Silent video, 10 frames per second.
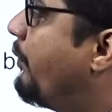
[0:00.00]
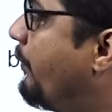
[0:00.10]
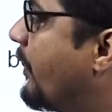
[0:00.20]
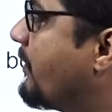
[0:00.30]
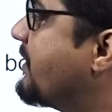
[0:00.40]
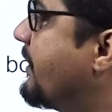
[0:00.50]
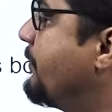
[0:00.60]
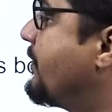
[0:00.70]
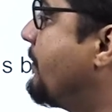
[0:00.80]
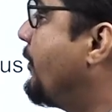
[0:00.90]
what was the news
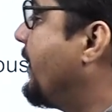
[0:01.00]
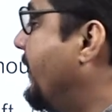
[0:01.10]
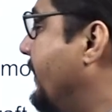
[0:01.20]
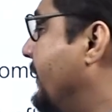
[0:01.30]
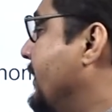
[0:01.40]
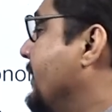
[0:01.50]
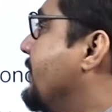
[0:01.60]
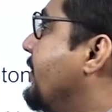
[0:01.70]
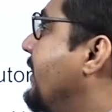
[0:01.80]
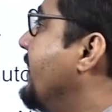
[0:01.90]
about it?
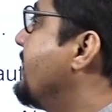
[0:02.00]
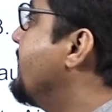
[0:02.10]
So here is